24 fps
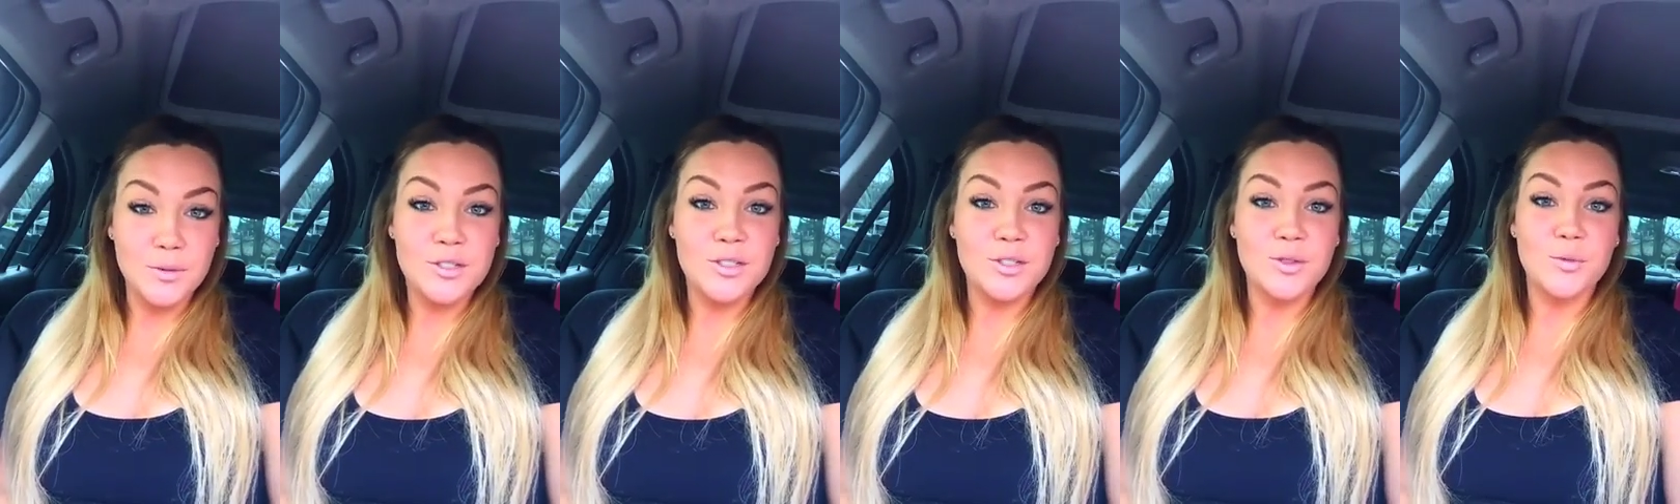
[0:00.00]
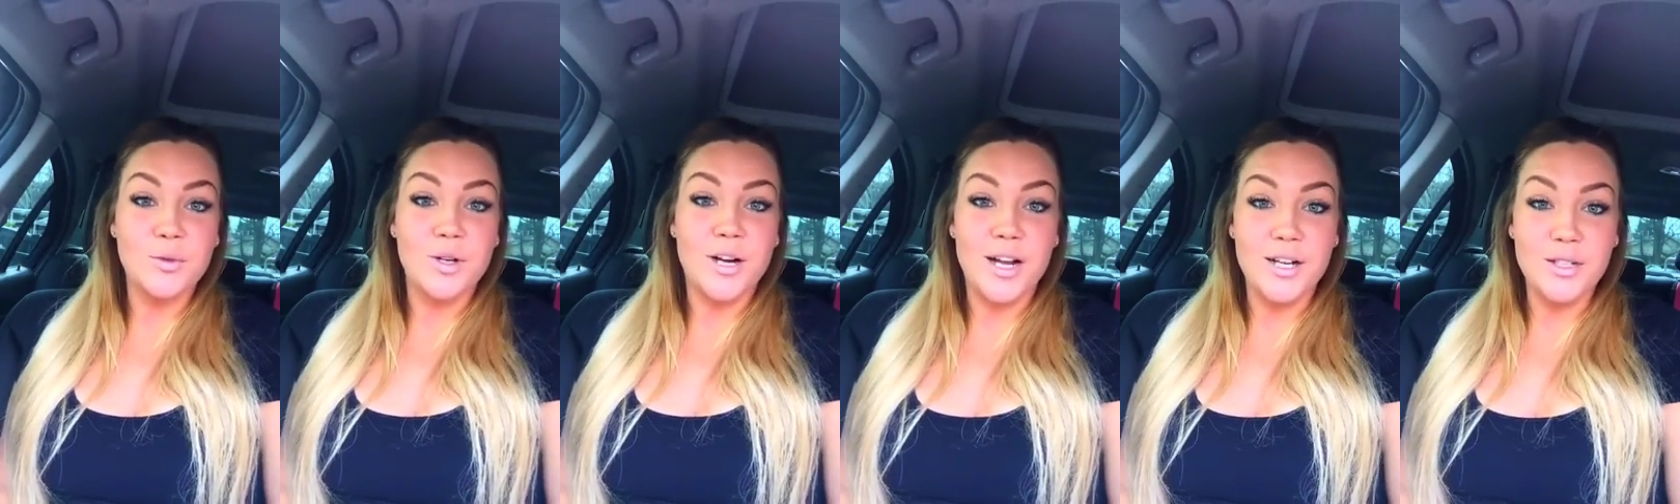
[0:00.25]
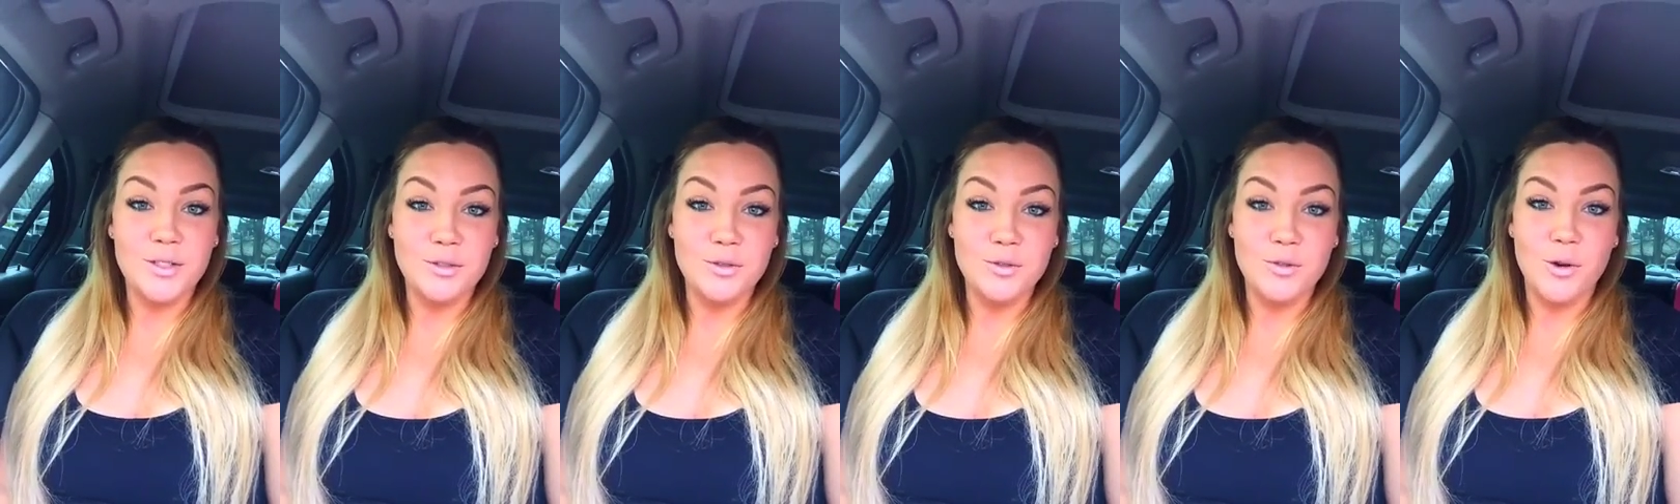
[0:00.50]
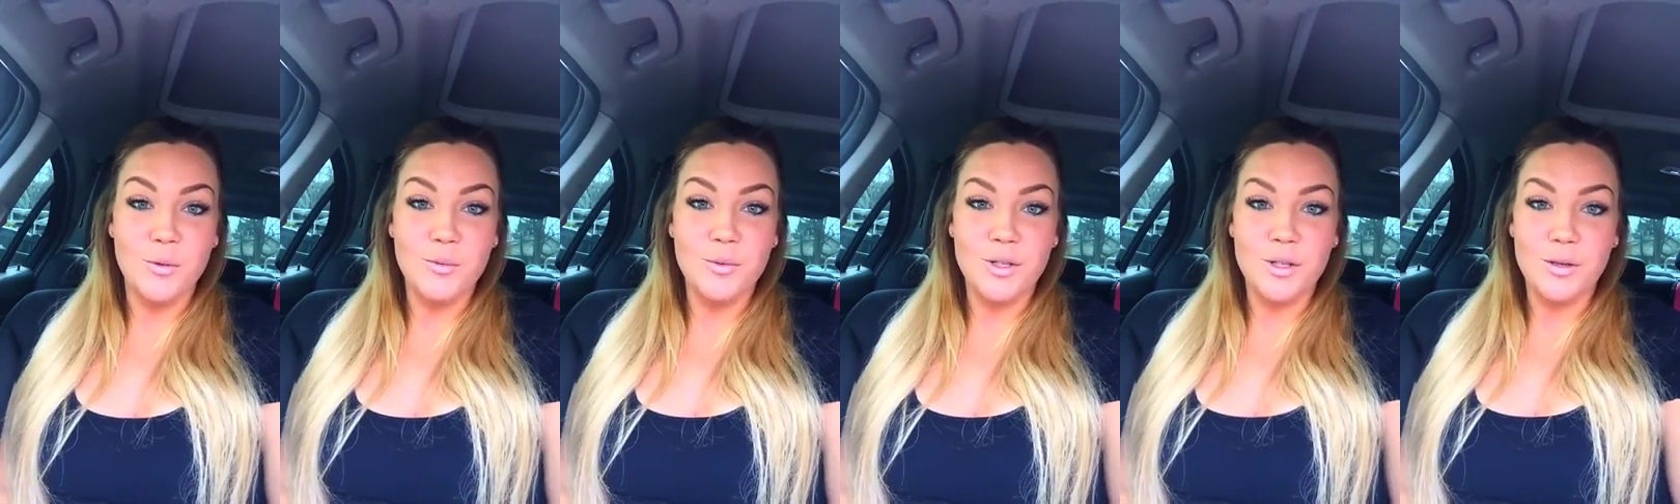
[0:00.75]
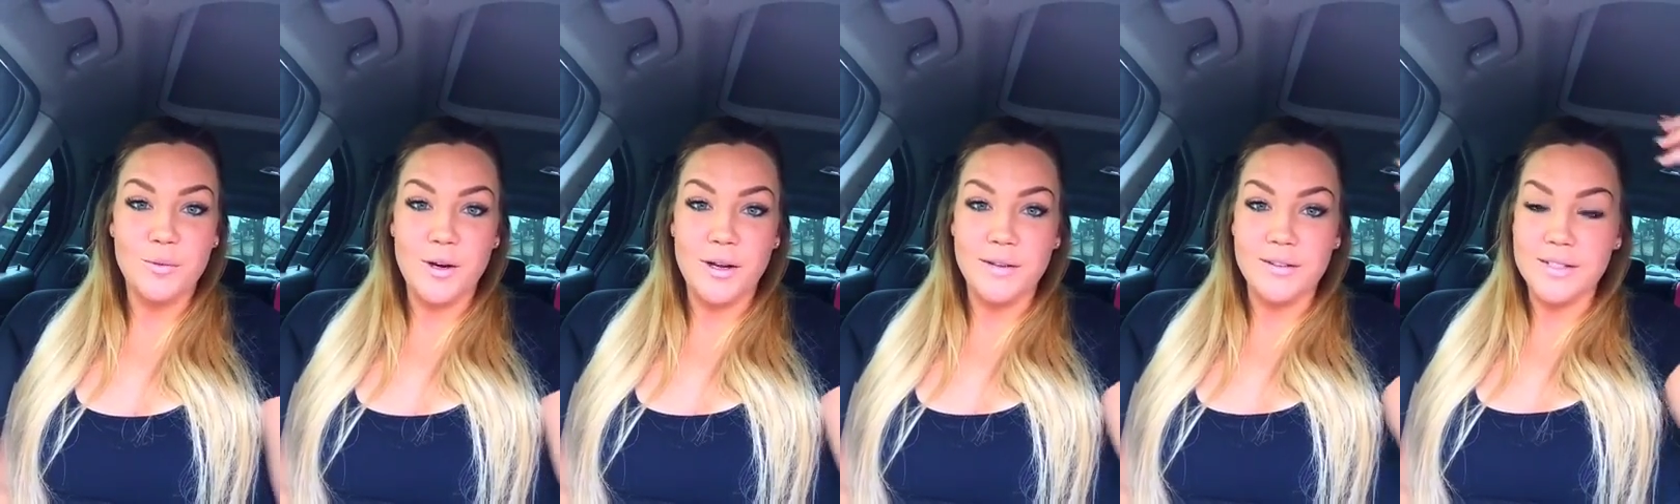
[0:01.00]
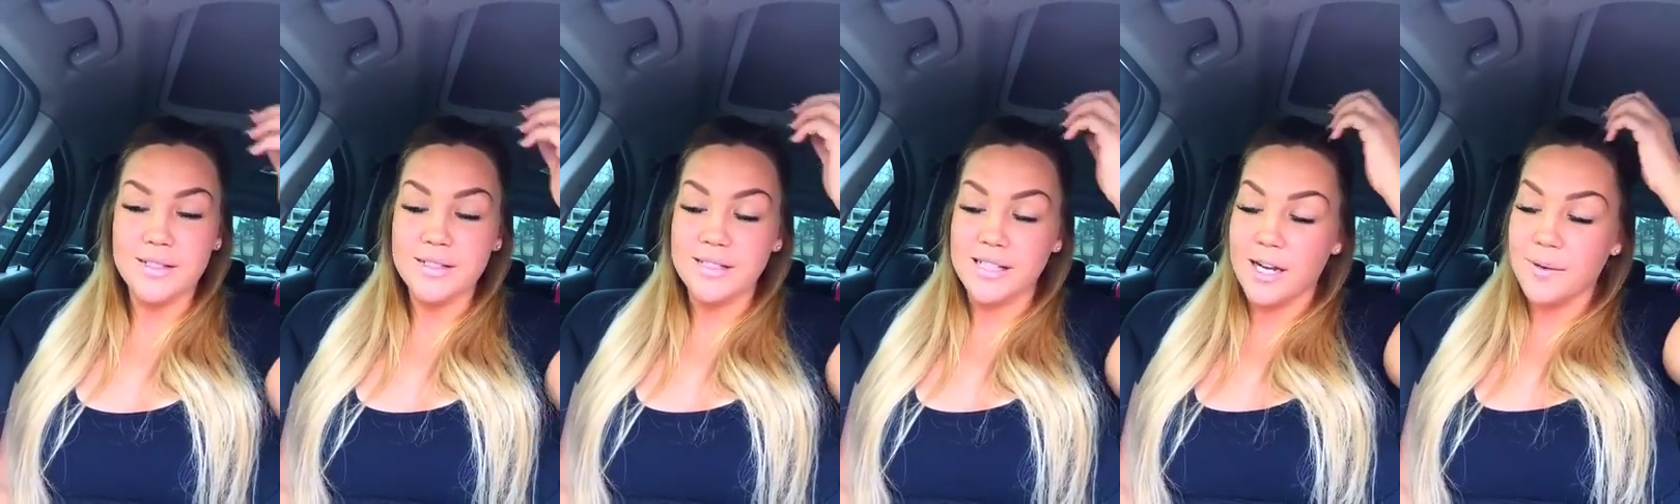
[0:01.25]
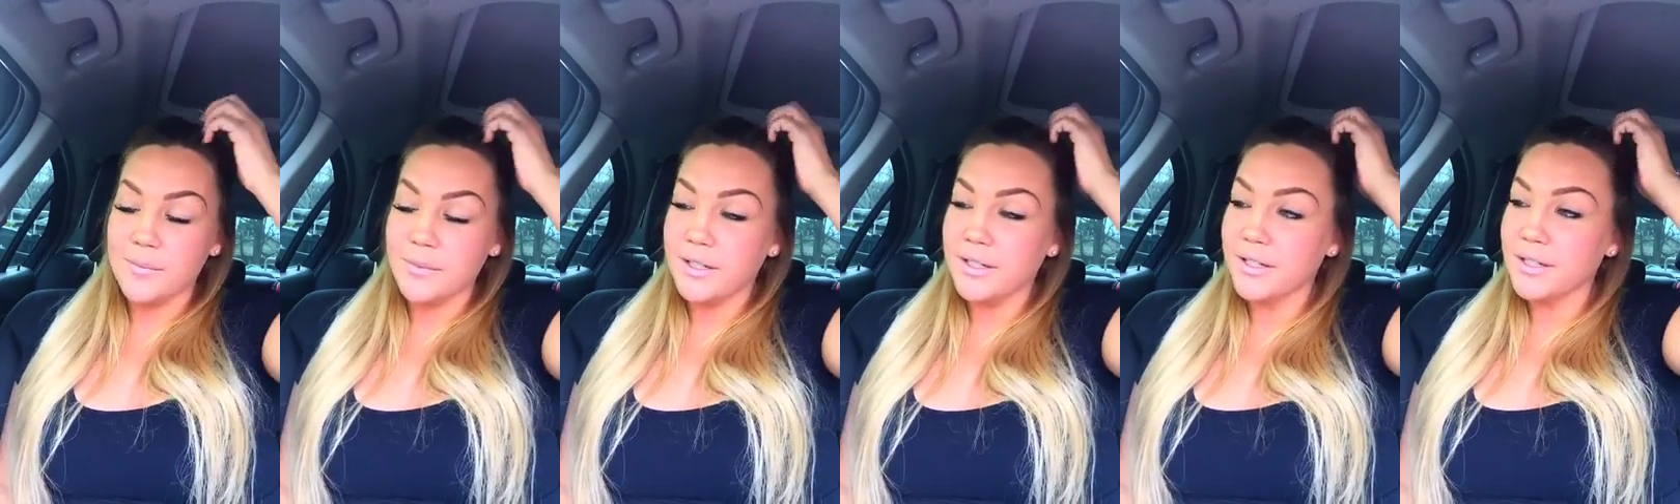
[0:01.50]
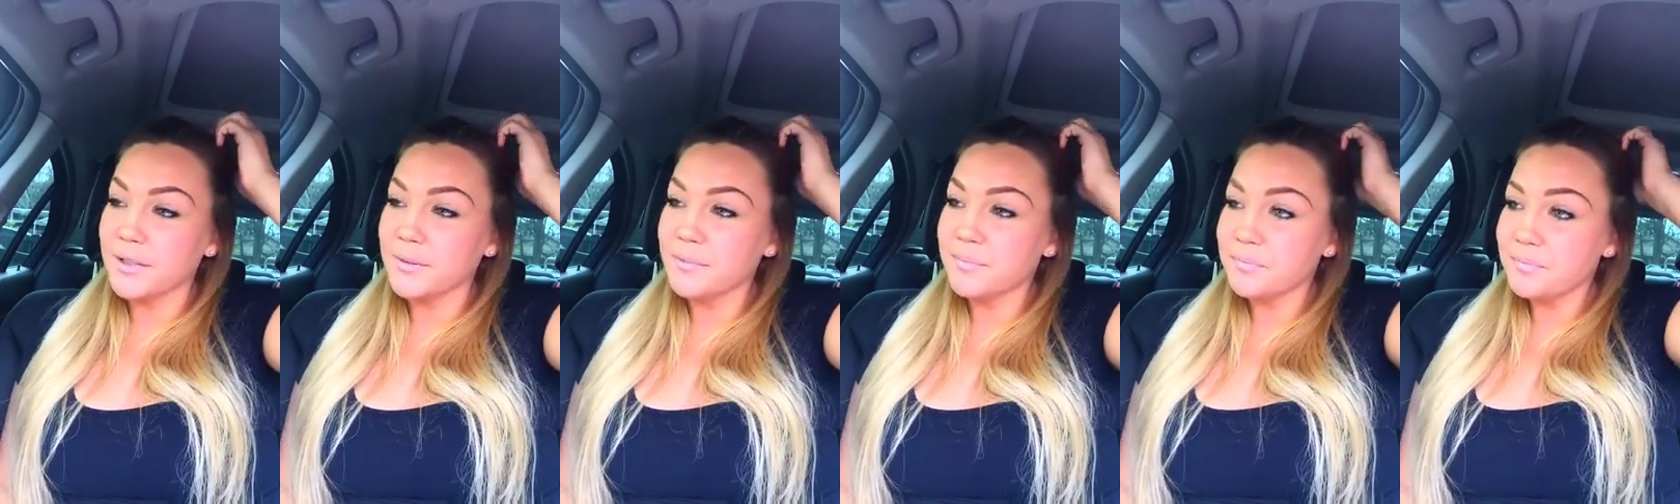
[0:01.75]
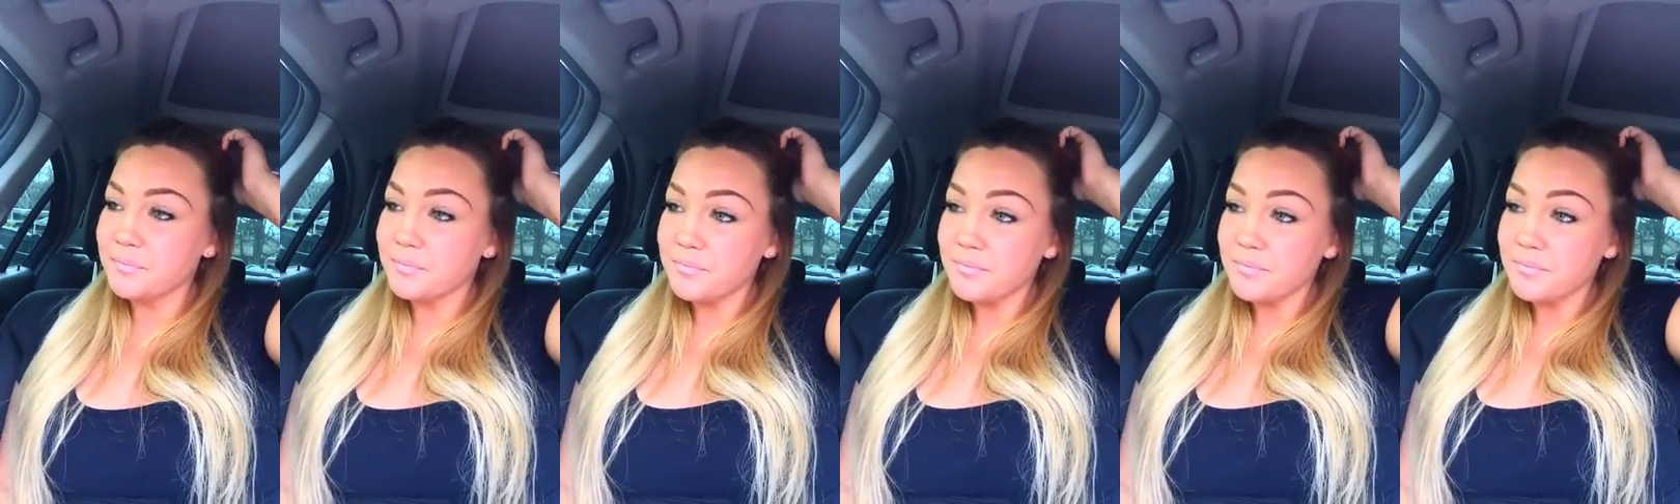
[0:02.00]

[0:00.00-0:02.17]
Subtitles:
which is what I do normally around this time of year.